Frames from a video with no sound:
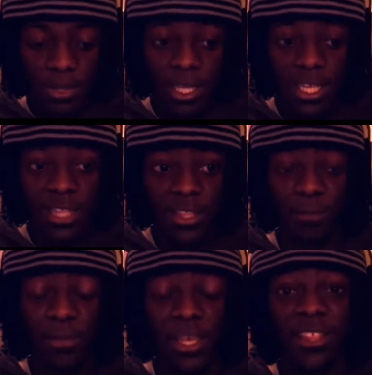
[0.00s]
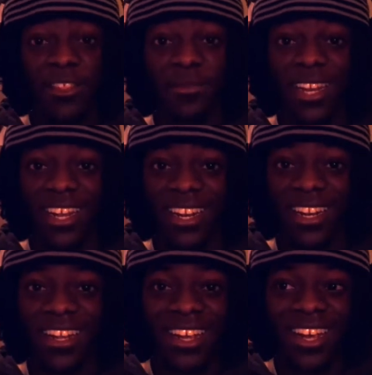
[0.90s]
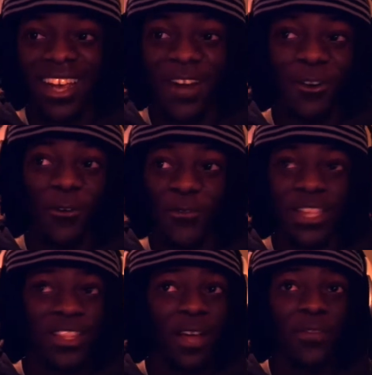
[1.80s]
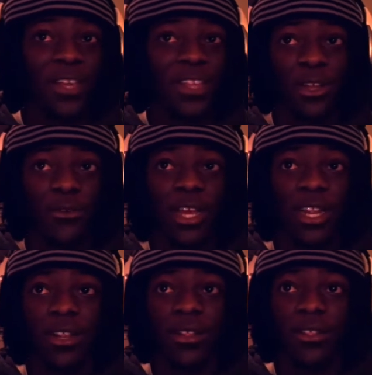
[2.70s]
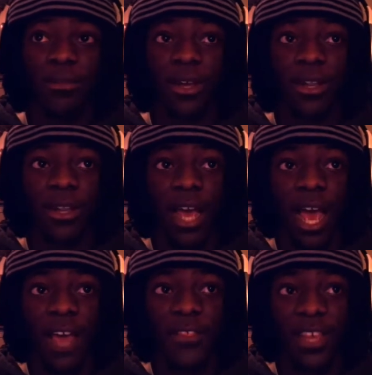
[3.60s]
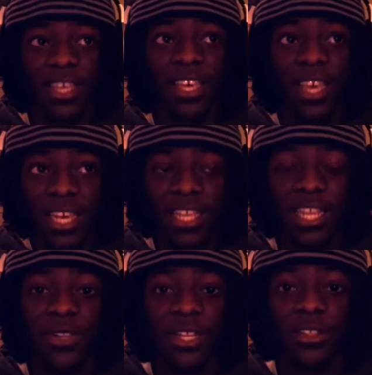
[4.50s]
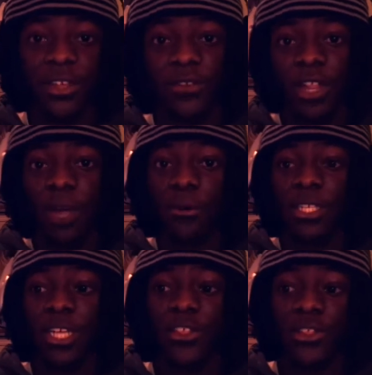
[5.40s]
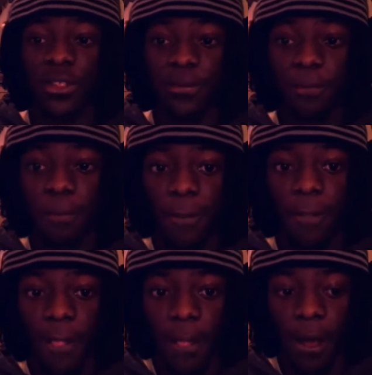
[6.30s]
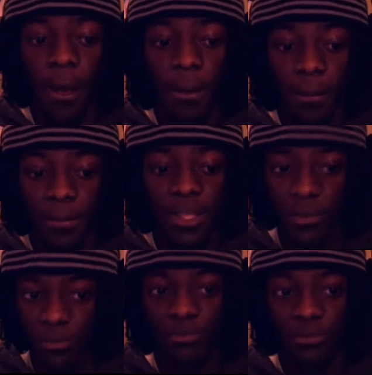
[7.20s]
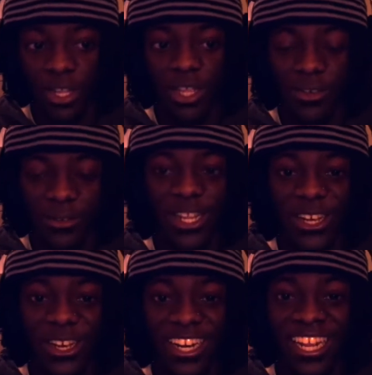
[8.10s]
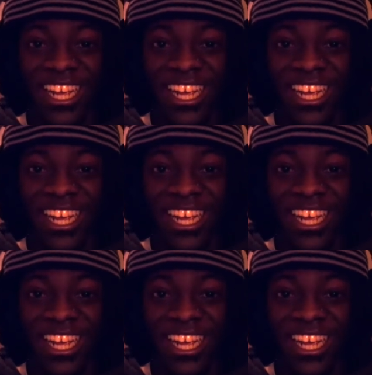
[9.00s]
He's a beast, man, and I don't know if I don't think he's underrated, but I think he definitely deserves a lot more attention. He's really, really good.